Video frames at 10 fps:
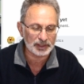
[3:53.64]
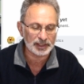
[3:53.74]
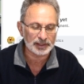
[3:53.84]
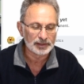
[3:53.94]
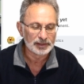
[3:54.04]

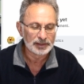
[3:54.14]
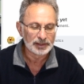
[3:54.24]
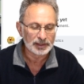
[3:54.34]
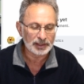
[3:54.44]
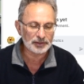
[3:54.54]
here.
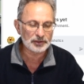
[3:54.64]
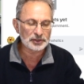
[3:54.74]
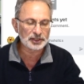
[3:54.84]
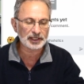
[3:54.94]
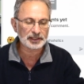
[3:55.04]
Can you
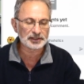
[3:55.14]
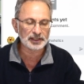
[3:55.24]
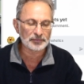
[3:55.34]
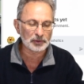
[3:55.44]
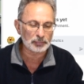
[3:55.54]
check to see
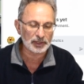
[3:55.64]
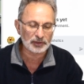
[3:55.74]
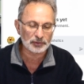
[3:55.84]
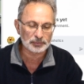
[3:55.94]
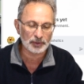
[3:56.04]
if the
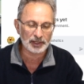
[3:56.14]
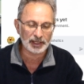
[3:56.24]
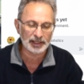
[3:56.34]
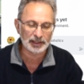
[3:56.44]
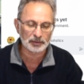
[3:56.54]
blinker is
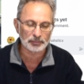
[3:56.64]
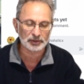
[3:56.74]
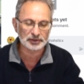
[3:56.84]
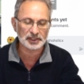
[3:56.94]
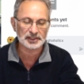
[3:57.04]
working? And the
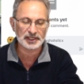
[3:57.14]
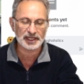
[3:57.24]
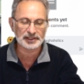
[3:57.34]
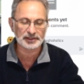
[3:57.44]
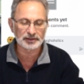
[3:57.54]
blonde says
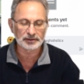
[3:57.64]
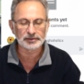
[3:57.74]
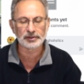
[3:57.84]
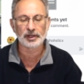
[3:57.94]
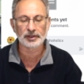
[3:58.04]
yes,
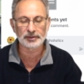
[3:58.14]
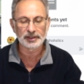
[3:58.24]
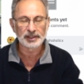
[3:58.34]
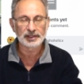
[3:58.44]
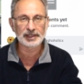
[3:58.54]
no,
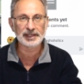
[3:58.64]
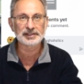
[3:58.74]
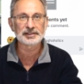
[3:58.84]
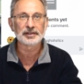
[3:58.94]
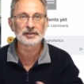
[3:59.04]

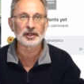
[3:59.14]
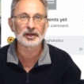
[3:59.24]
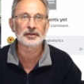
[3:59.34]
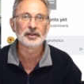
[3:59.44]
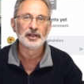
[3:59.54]
yes,
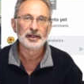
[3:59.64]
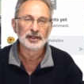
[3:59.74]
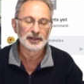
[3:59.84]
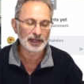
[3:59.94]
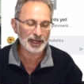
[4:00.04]
no.
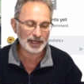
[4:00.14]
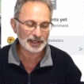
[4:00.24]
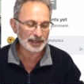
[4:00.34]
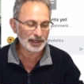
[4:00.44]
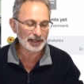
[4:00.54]

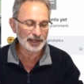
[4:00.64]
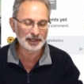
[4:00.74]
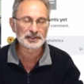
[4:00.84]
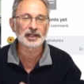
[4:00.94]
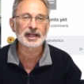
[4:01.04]
And
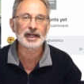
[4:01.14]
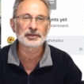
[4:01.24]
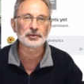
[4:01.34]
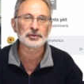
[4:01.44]
it's a cartoon